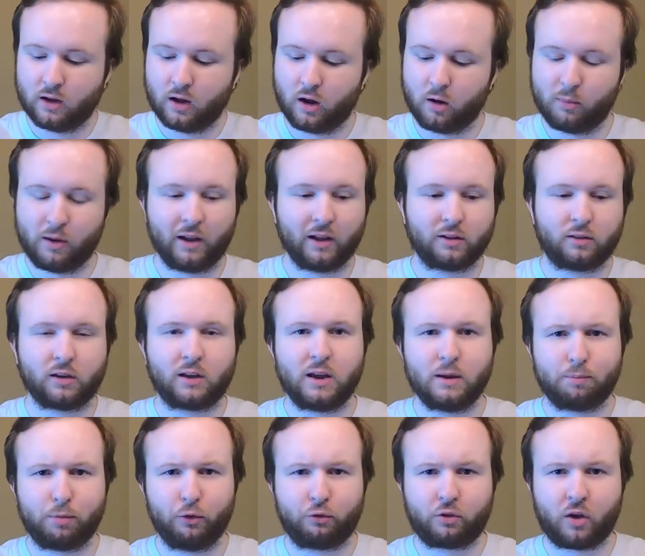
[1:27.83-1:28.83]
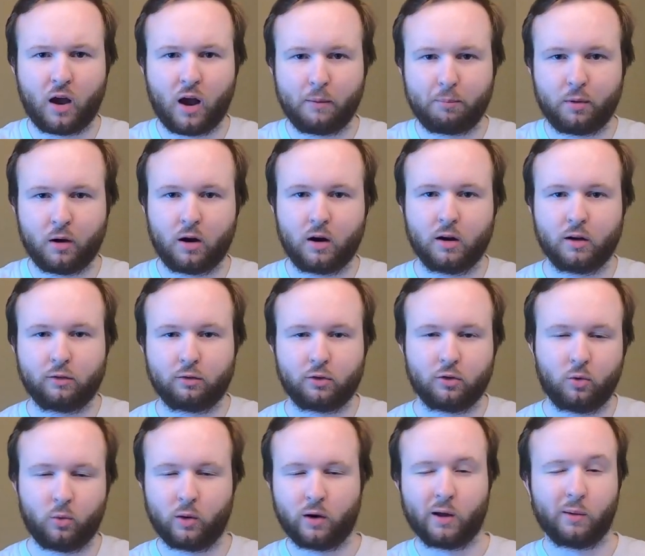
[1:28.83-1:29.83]
I like to keep the top on,
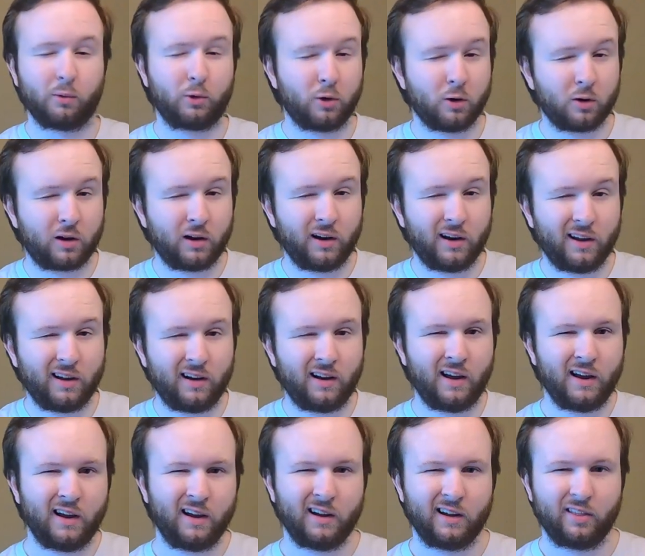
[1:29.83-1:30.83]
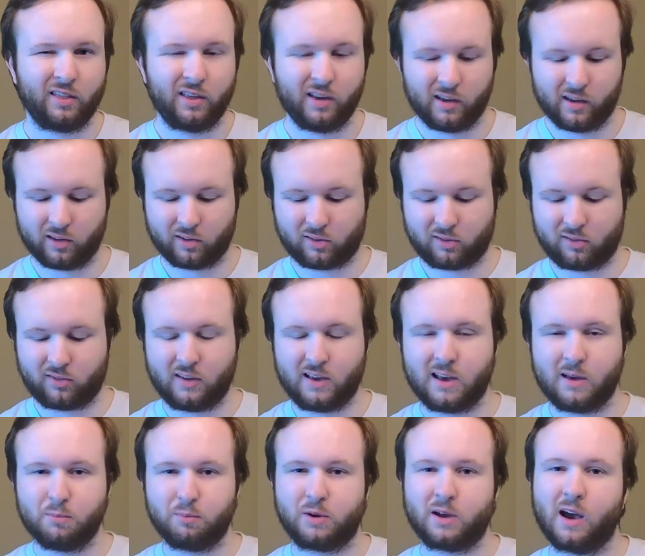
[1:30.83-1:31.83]
so when I'm cooking it, the
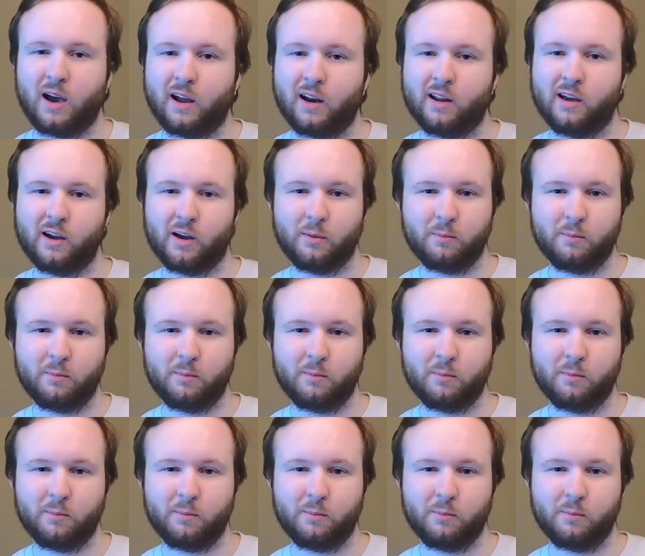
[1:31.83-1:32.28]
steam kind